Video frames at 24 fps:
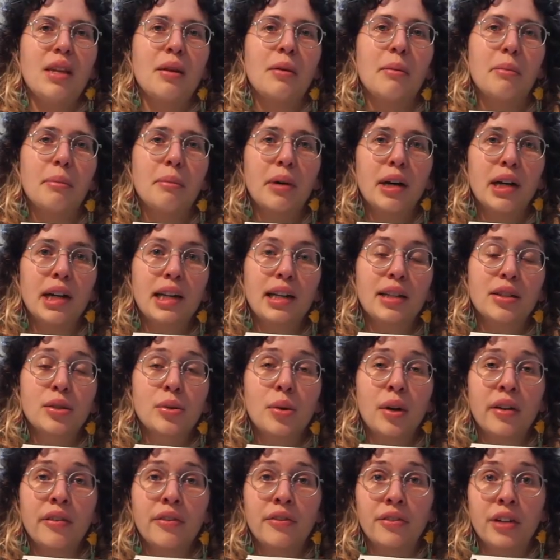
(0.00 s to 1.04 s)
but it's
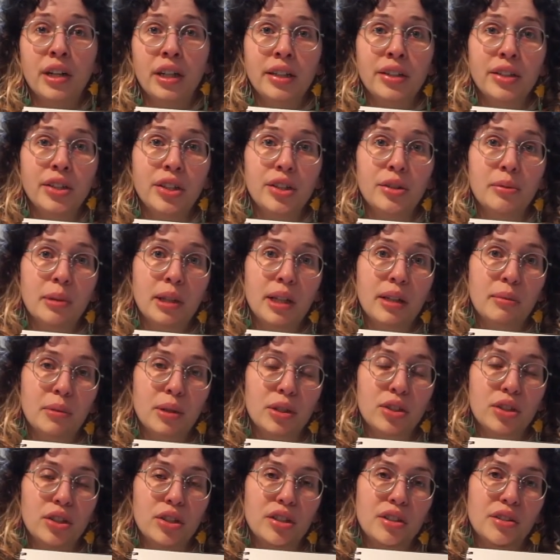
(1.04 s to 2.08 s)
quite fun to be able
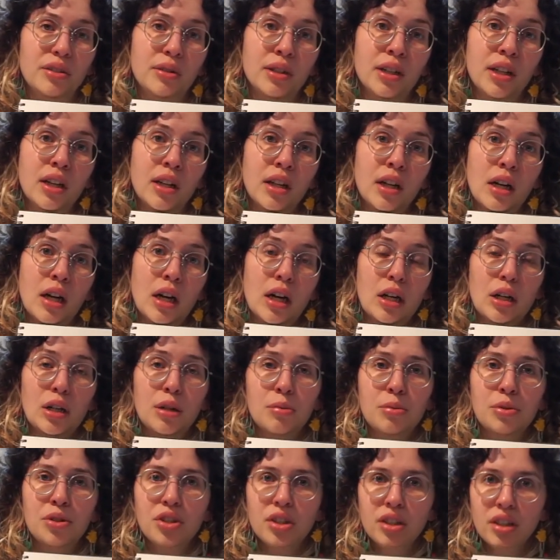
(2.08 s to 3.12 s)
to
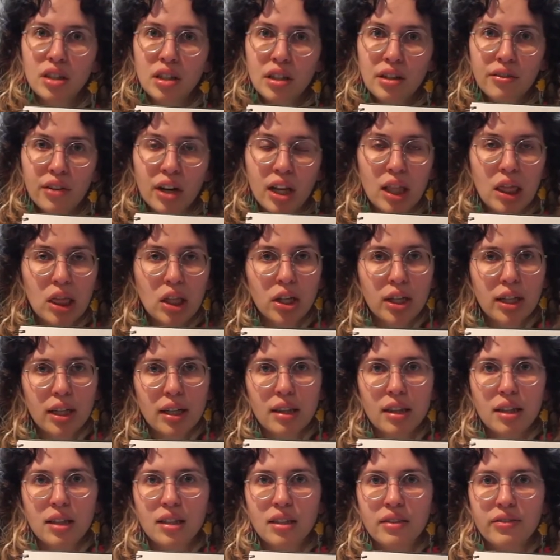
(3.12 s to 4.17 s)
observe and look
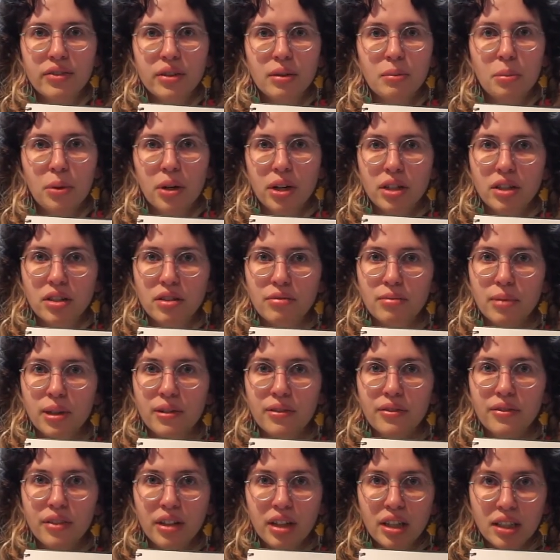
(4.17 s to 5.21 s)
at the different parts of my
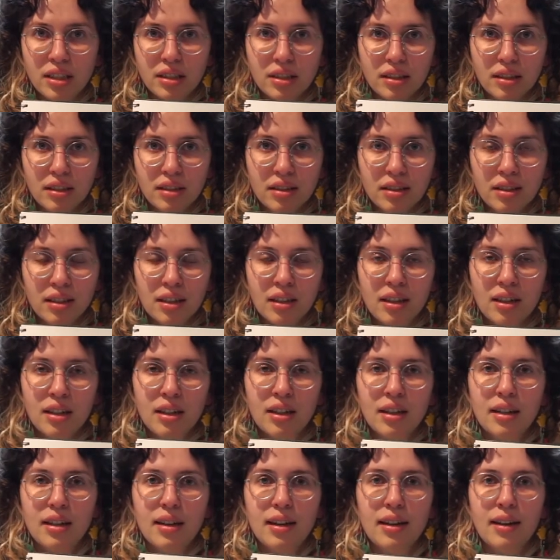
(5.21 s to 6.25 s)
face
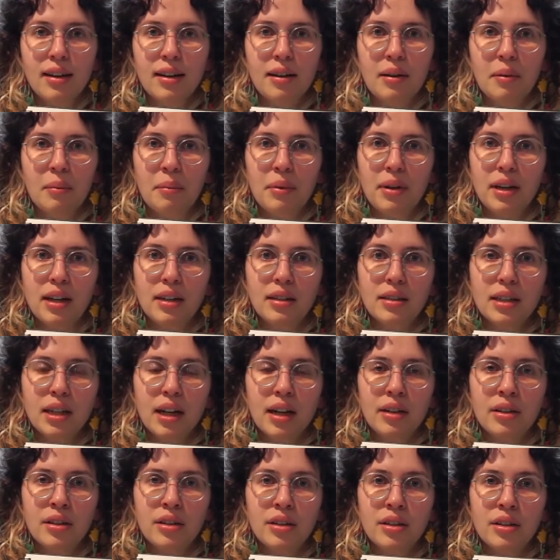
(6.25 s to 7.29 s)
and
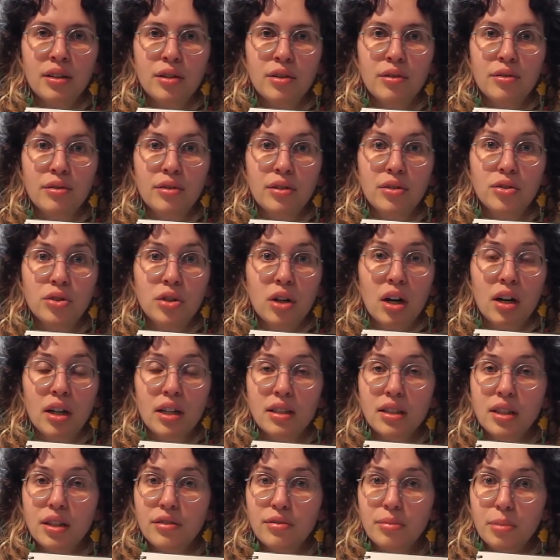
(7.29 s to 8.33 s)
kind of draw a
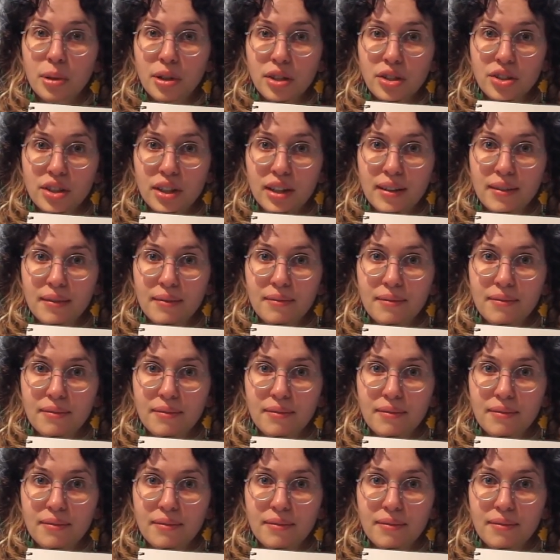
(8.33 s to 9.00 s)
self-portrait.